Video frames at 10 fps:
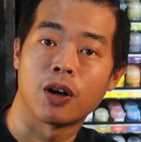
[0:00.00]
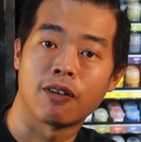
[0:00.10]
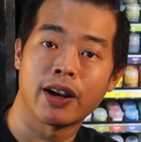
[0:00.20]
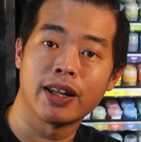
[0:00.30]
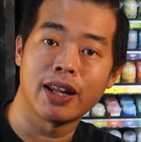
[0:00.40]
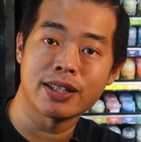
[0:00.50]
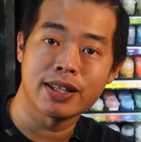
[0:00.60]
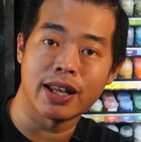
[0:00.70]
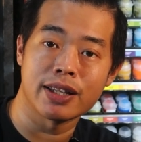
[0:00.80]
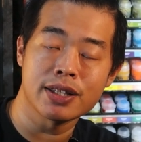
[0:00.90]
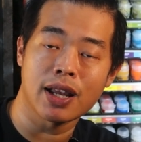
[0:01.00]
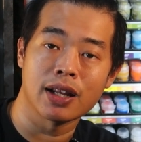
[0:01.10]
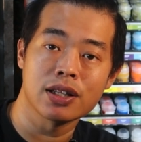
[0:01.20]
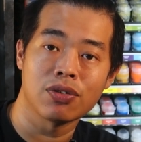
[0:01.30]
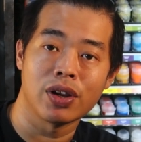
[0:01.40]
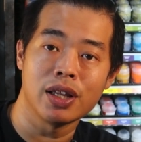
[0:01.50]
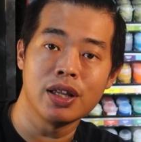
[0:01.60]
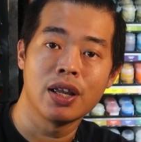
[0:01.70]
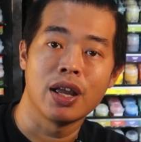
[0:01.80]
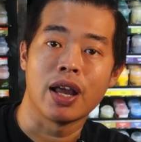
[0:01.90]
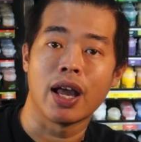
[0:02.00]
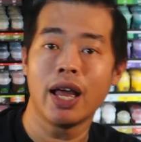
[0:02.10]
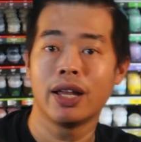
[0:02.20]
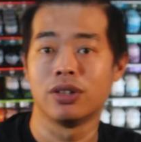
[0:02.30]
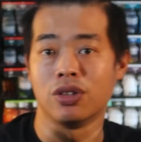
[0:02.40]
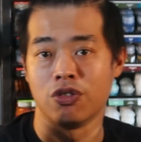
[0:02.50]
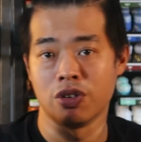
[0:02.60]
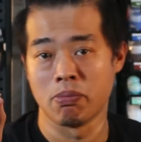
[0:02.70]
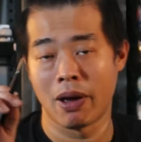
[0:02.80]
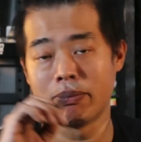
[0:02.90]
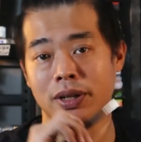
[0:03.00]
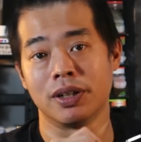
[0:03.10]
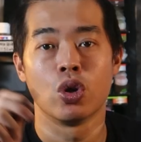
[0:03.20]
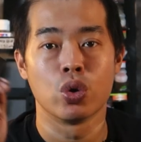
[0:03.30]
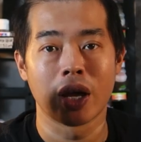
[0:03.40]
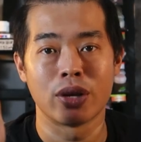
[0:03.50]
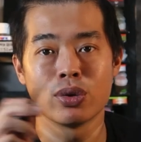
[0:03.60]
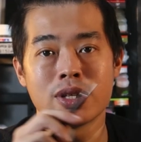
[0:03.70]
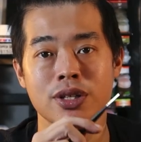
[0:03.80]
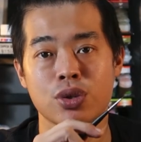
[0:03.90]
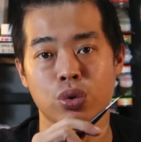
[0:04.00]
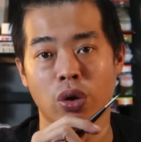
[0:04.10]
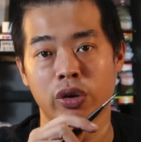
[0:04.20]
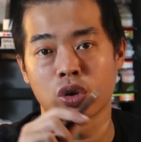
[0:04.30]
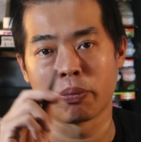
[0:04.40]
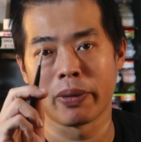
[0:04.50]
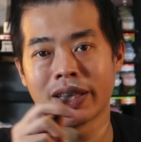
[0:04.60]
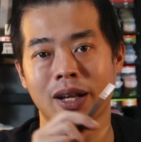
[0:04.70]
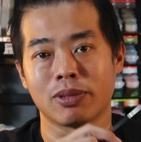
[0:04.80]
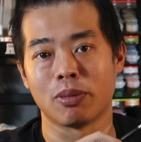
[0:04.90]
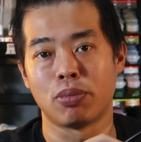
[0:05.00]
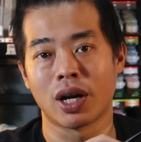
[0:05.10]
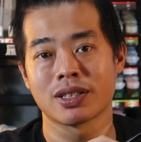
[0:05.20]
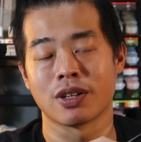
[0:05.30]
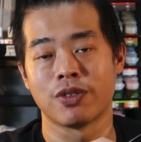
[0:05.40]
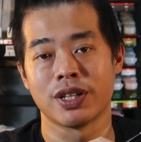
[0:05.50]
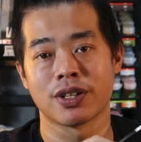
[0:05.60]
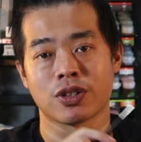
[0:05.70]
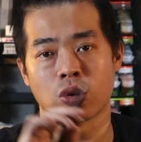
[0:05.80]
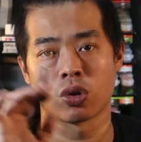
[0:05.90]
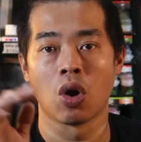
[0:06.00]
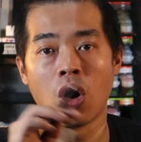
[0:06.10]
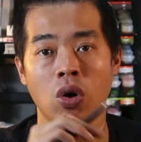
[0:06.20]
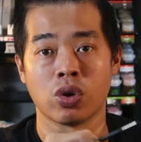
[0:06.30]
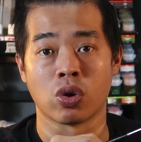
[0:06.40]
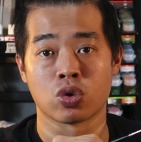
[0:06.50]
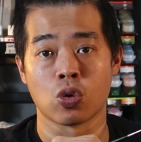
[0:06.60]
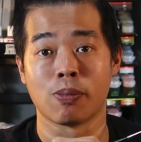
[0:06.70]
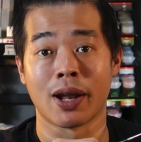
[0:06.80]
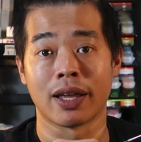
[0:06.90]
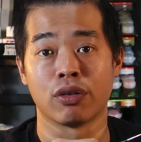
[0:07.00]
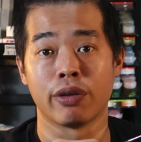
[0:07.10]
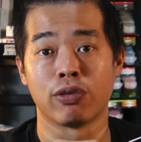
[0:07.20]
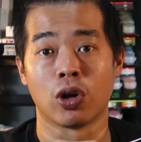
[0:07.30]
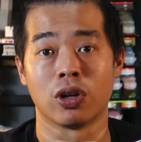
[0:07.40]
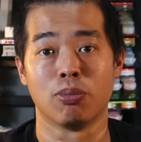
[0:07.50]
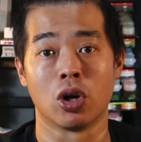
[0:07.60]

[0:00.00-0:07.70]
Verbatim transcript: Alright, let's get these colors ready. And remember, you can use this tutorial to paint up the brass surfaces on all your Soulblight Gravelord